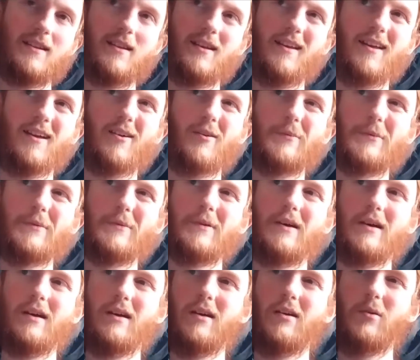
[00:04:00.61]
like how
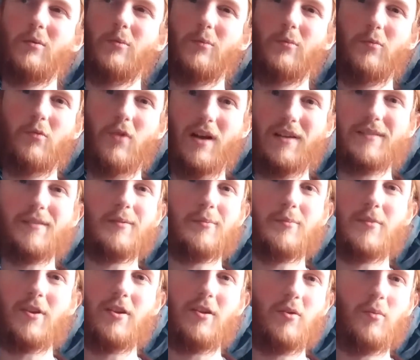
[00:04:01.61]

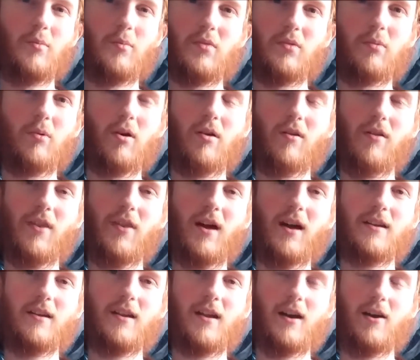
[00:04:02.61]
random the numbers were on
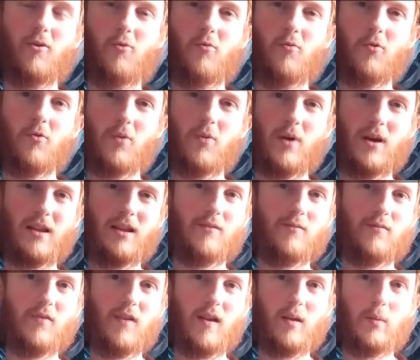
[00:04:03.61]
that and how quickly
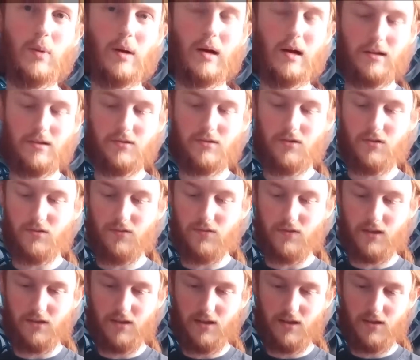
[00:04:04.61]
it fell apart and stuff
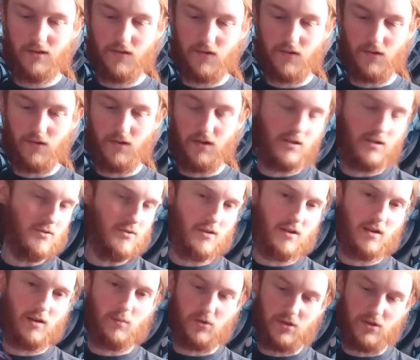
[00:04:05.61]
like that. So I don't
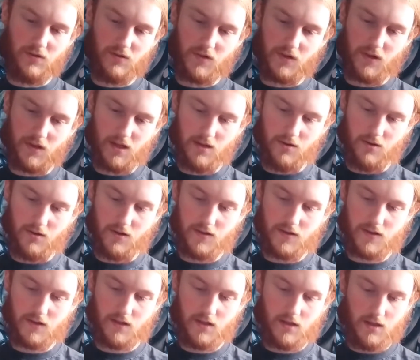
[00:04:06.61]
know how much use I'll get out of
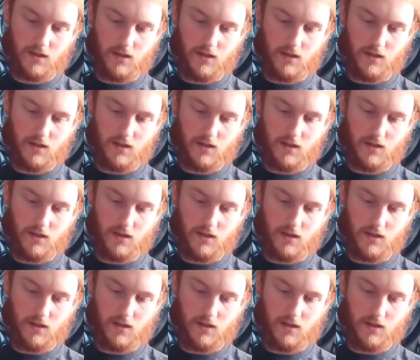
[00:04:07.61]
this.